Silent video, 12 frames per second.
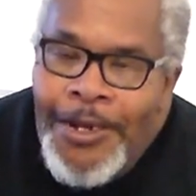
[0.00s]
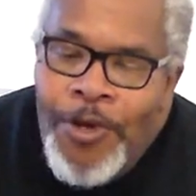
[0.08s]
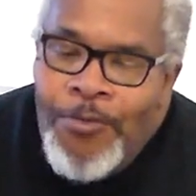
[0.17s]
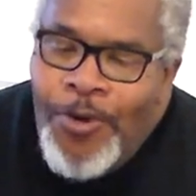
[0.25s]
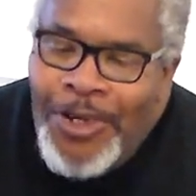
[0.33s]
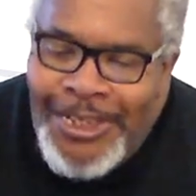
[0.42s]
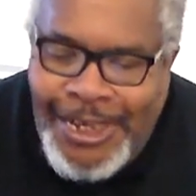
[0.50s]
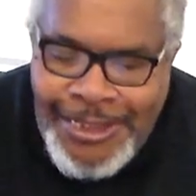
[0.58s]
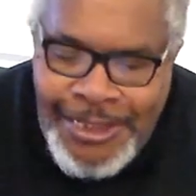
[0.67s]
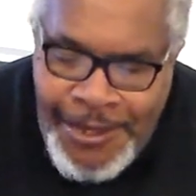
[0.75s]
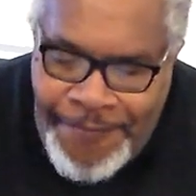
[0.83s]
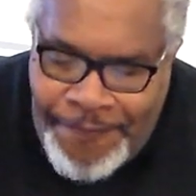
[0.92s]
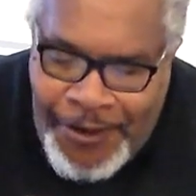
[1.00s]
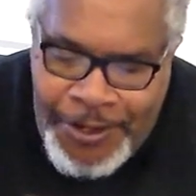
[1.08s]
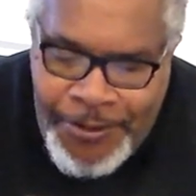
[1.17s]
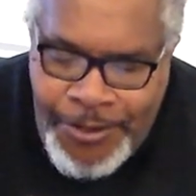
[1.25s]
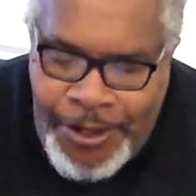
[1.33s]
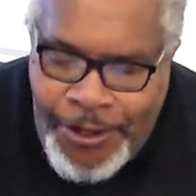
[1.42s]
No more densely
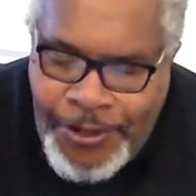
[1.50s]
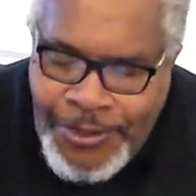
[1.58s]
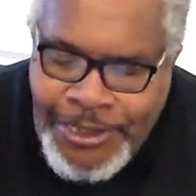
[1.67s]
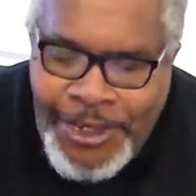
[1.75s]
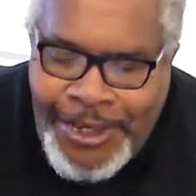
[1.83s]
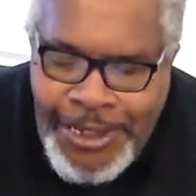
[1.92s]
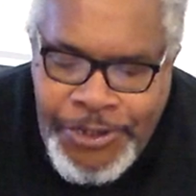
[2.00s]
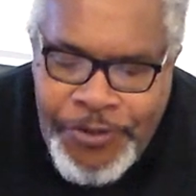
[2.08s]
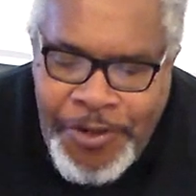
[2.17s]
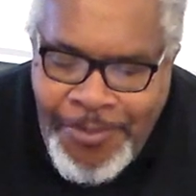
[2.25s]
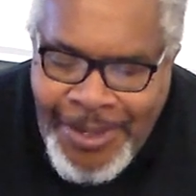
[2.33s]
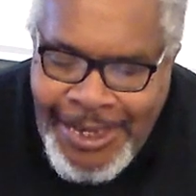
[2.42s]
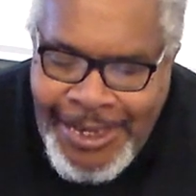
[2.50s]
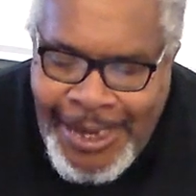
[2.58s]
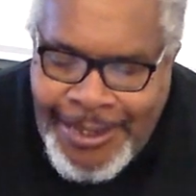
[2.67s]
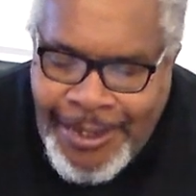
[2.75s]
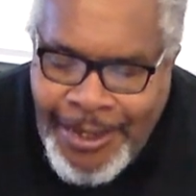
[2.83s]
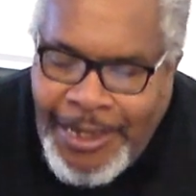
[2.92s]
freckled girls looking
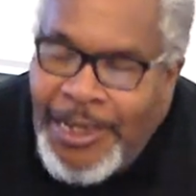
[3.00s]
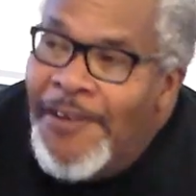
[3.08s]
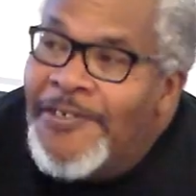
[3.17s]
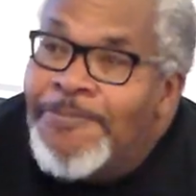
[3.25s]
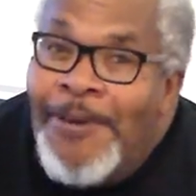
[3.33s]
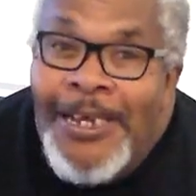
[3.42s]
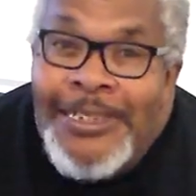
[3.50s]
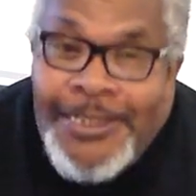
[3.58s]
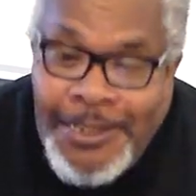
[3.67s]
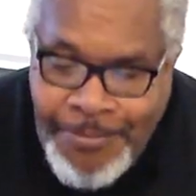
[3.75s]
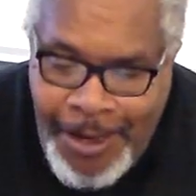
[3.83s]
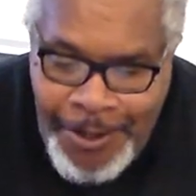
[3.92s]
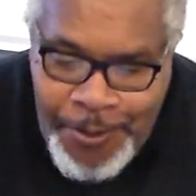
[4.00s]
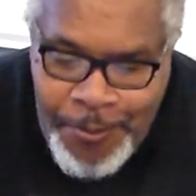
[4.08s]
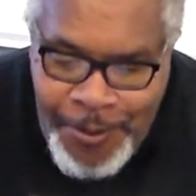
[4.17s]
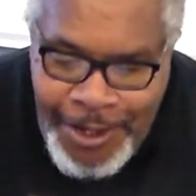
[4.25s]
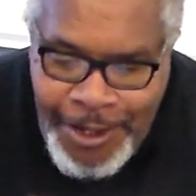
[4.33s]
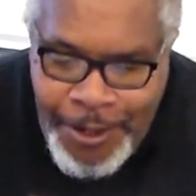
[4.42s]
dreamily at the leaves passing by the
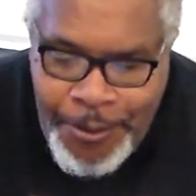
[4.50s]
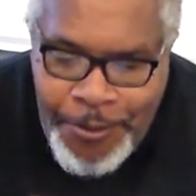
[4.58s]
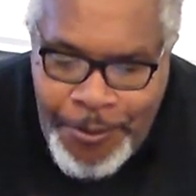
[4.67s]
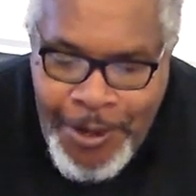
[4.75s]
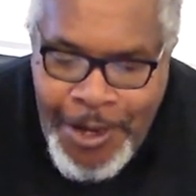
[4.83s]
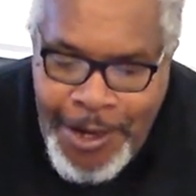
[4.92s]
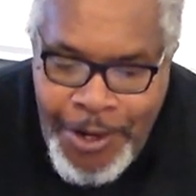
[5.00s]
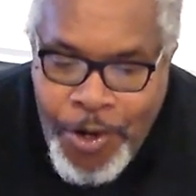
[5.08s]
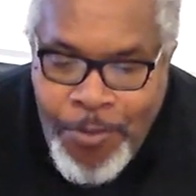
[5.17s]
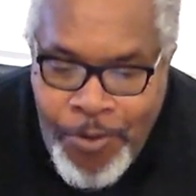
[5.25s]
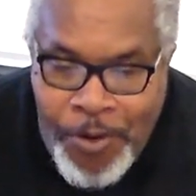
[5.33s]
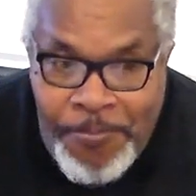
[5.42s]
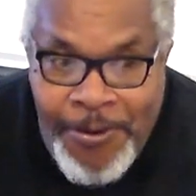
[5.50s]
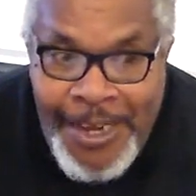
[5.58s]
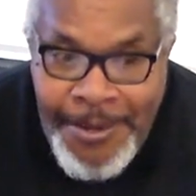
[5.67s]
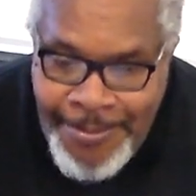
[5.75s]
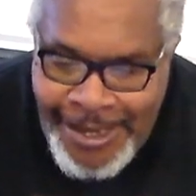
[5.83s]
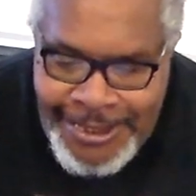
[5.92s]
window. No more
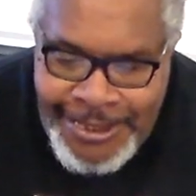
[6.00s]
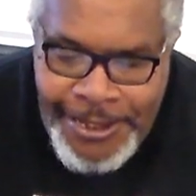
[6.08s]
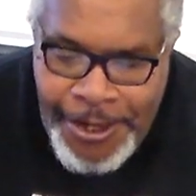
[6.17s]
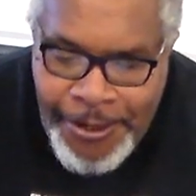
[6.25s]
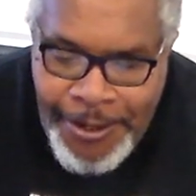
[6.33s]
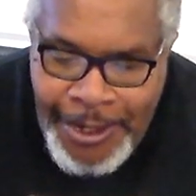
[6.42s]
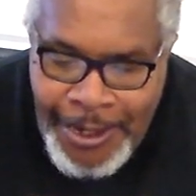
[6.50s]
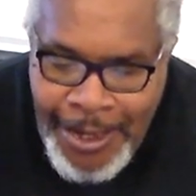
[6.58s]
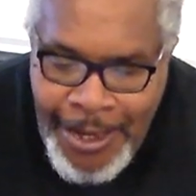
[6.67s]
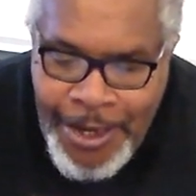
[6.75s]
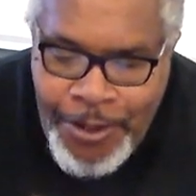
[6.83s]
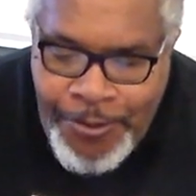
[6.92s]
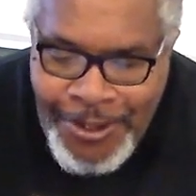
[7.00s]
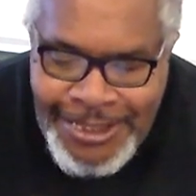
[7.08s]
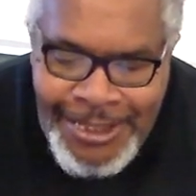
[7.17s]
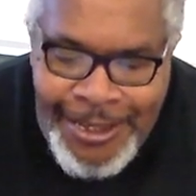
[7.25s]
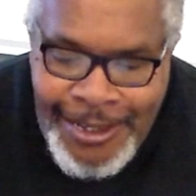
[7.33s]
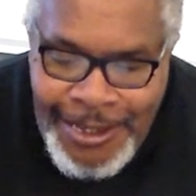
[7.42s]
playmates staring
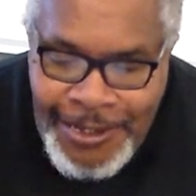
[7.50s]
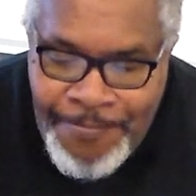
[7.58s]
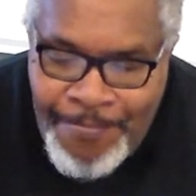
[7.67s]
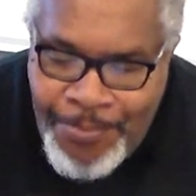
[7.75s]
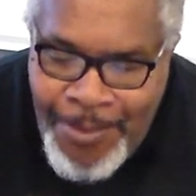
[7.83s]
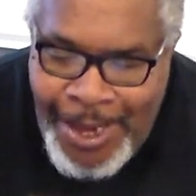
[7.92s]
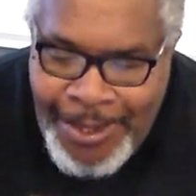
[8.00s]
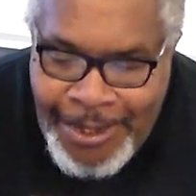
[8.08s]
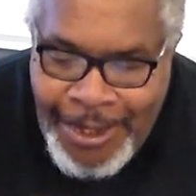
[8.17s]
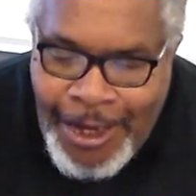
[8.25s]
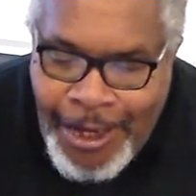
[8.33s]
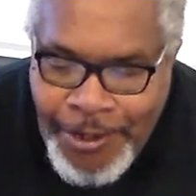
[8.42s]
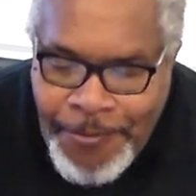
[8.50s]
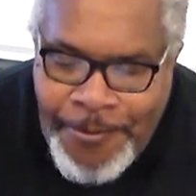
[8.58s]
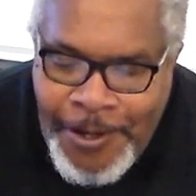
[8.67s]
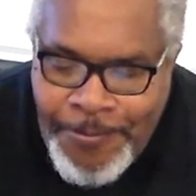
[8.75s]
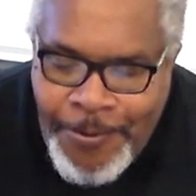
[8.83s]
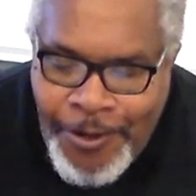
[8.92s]
quizzically at the
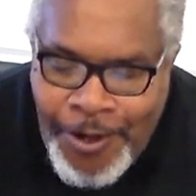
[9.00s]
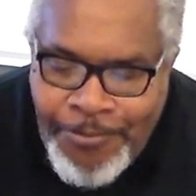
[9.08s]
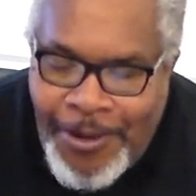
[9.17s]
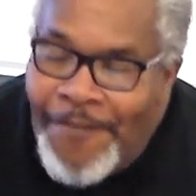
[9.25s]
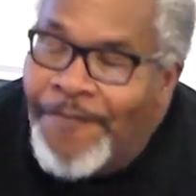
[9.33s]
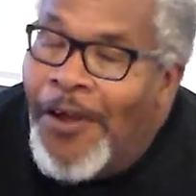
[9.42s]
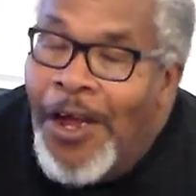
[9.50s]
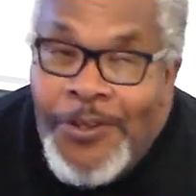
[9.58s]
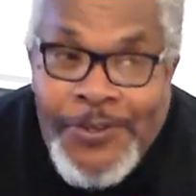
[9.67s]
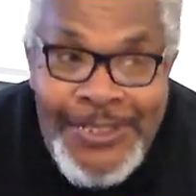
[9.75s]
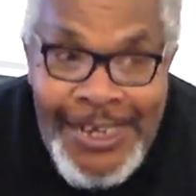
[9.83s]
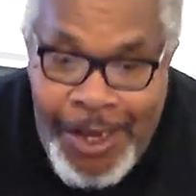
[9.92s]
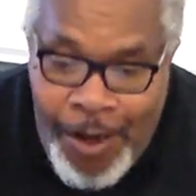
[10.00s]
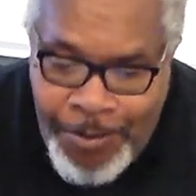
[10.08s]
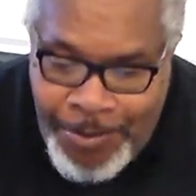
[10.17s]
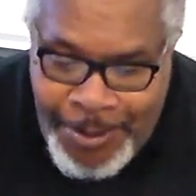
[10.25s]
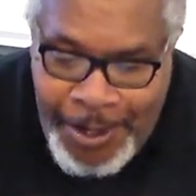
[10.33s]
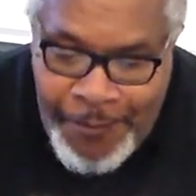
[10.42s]
colored people on my father's
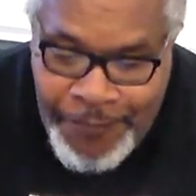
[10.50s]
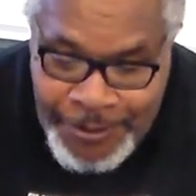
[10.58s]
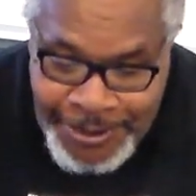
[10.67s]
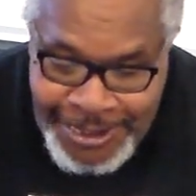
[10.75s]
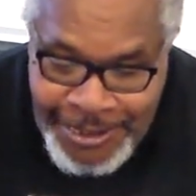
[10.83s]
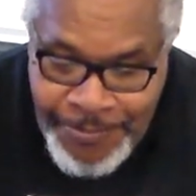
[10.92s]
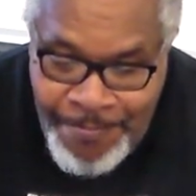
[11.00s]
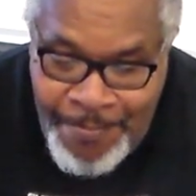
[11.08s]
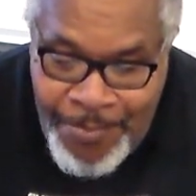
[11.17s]
album covers.